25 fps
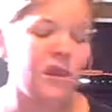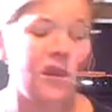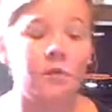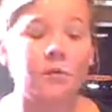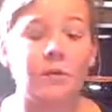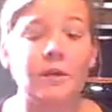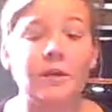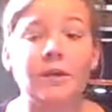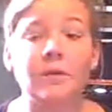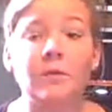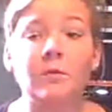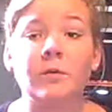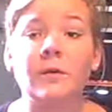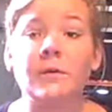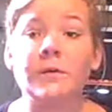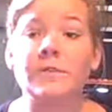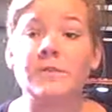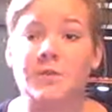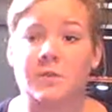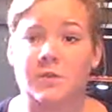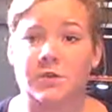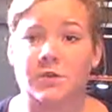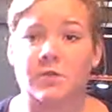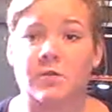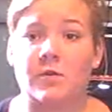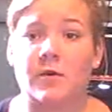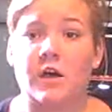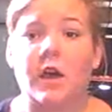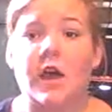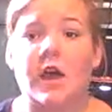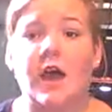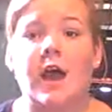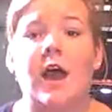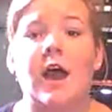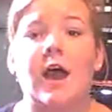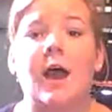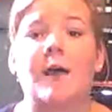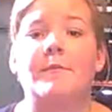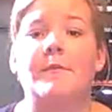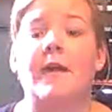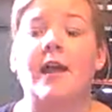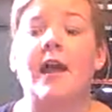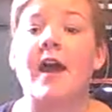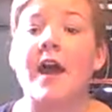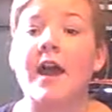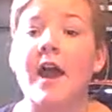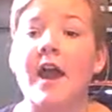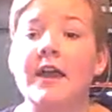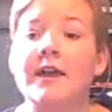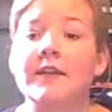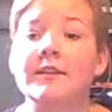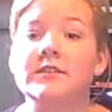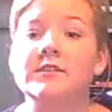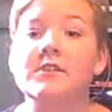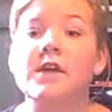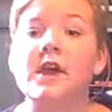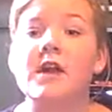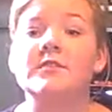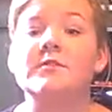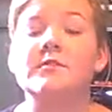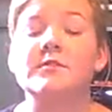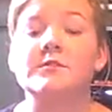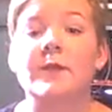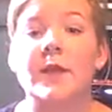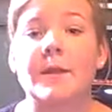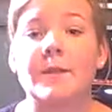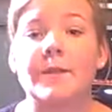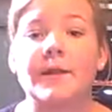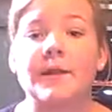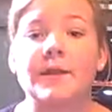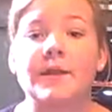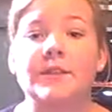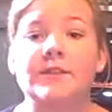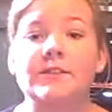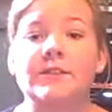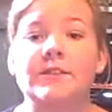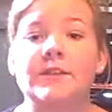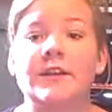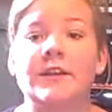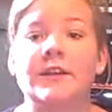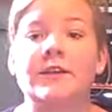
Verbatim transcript: on what you want to do. Um, I talked with my parents,